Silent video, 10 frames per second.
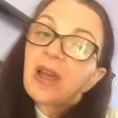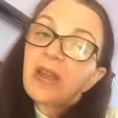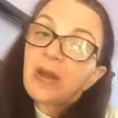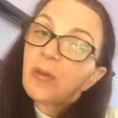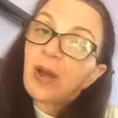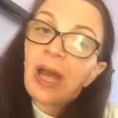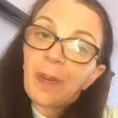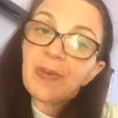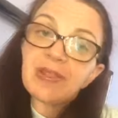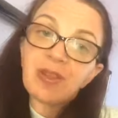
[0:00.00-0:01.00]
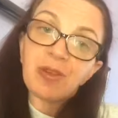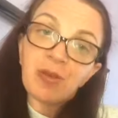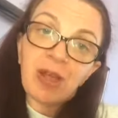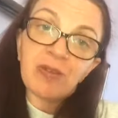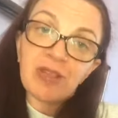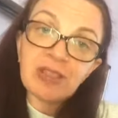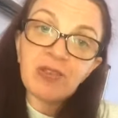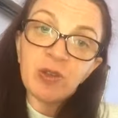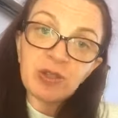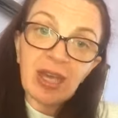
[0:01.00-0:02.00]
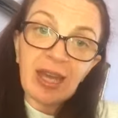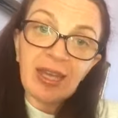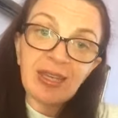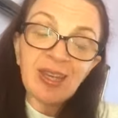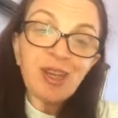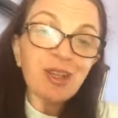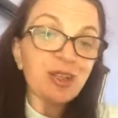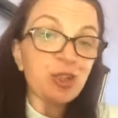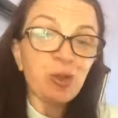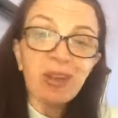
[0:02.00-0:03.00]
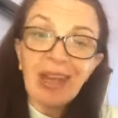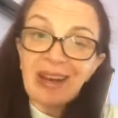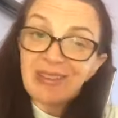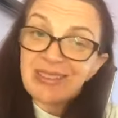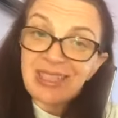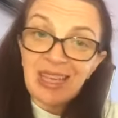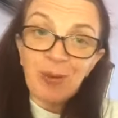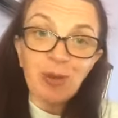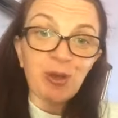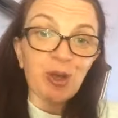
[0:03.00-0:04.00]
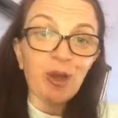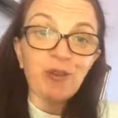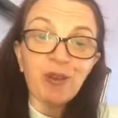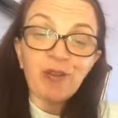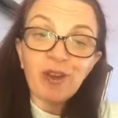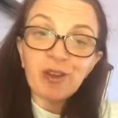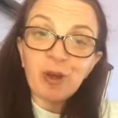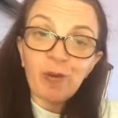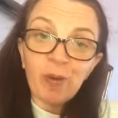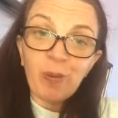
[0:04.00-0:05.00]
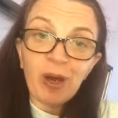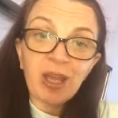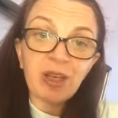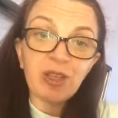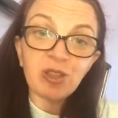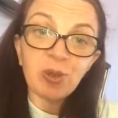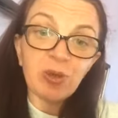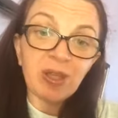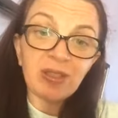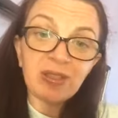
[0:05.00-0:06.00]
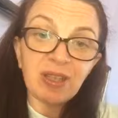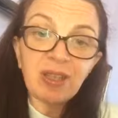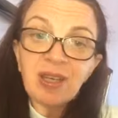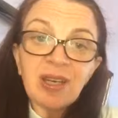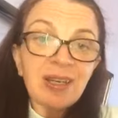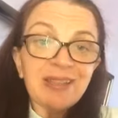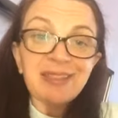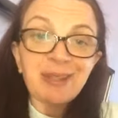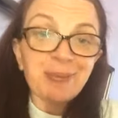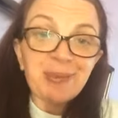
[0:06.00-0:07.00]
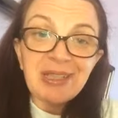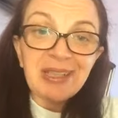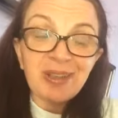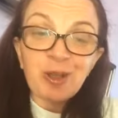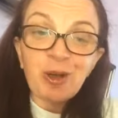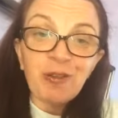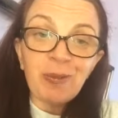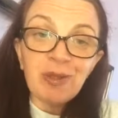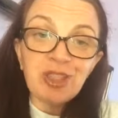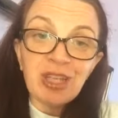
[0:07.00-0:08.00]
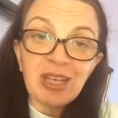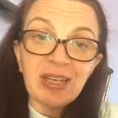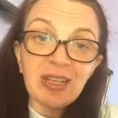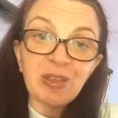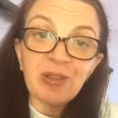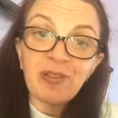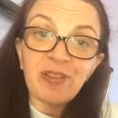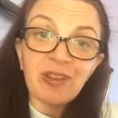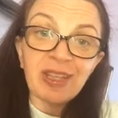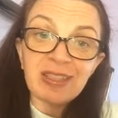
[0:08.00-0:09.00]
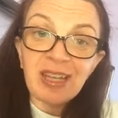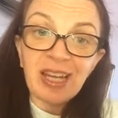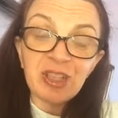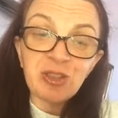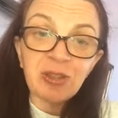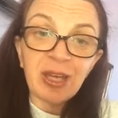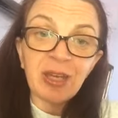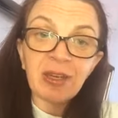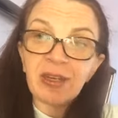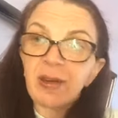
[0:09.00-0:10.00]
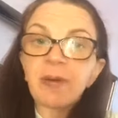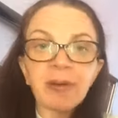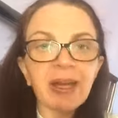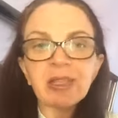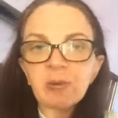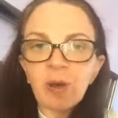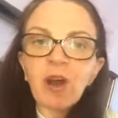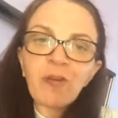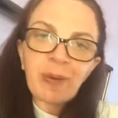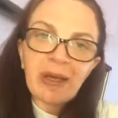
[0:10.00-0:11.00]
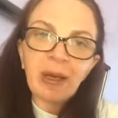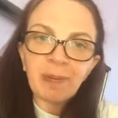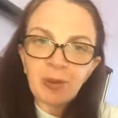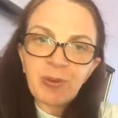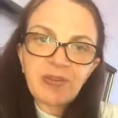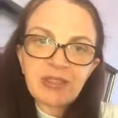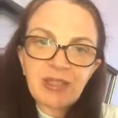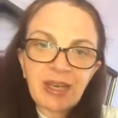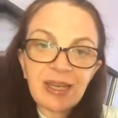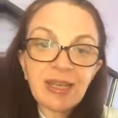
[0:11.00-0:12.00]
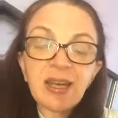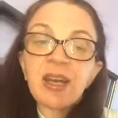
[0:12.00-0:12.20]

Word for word: and then what happens is throughout the rest of your day, because you guarantee when you go for your first coffee break and you're talking to somebody at the coffee machine and you, they say, How's your day? You're going to go, Oh, guess what? I've been lumbered with today.